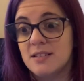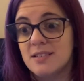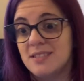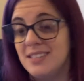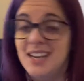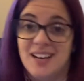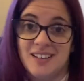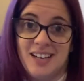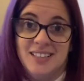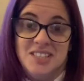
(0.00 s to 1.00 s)
yeah,
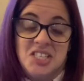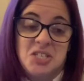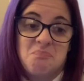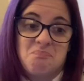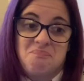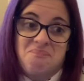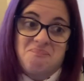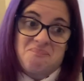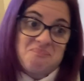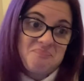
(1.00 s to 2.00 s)
and
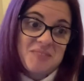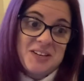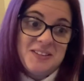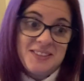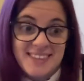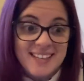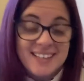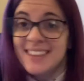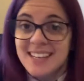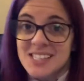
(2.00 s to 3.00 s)

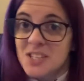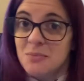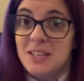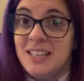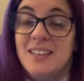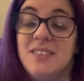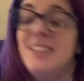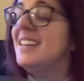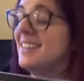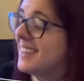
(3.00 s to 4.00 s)
things
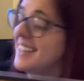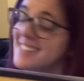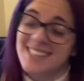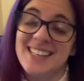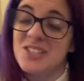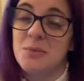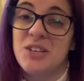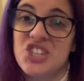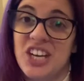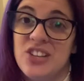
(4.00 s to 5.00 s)
need to be
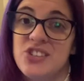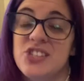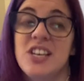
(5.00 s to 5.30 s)
changed.